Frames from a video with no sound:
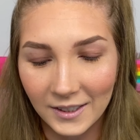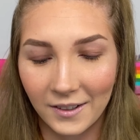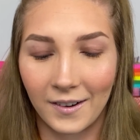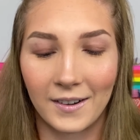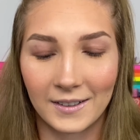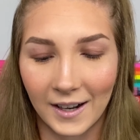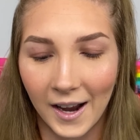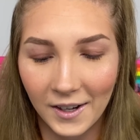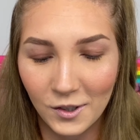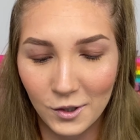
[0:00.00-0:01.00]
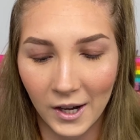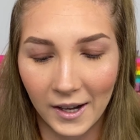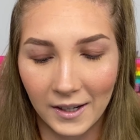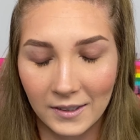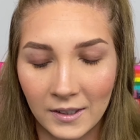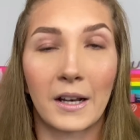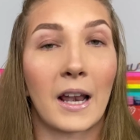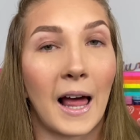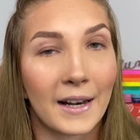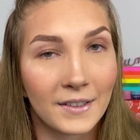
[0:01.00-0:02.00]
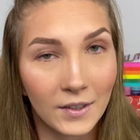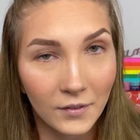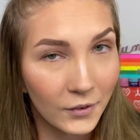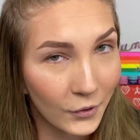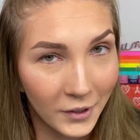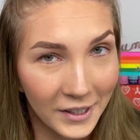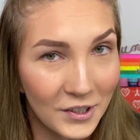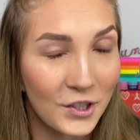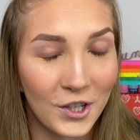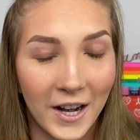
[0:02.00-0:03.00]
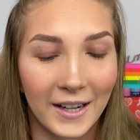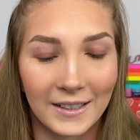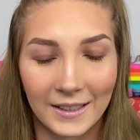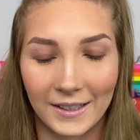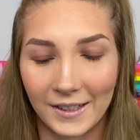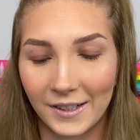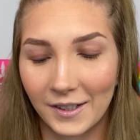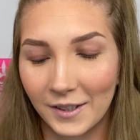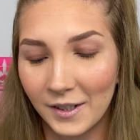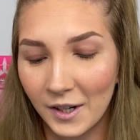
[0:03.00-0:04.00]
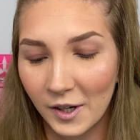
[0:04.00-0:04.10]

There are 9 shades, lots of green shades in here,